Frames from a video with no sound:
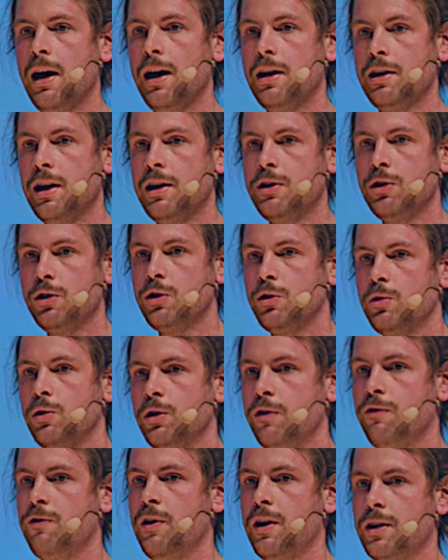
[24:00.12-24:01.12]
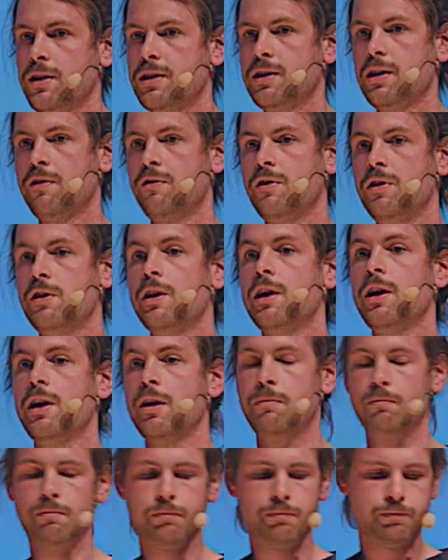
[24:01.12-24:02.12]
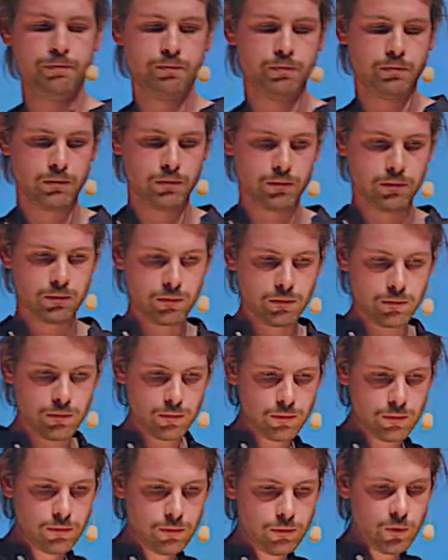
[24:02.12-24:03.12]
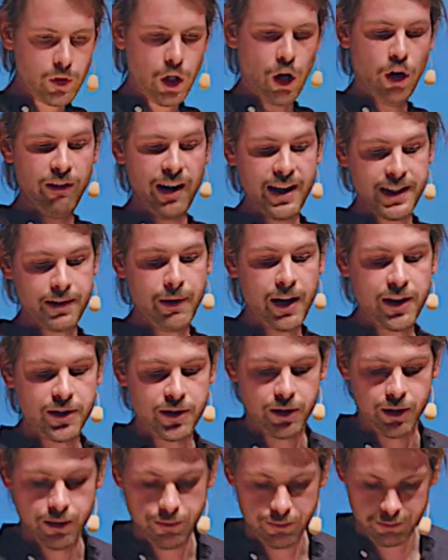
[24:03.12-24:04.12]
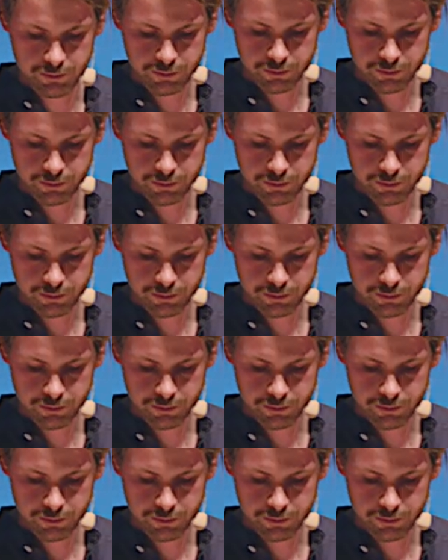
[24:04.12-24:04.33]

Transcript: and then you do your funky stuff in there, or vice versa.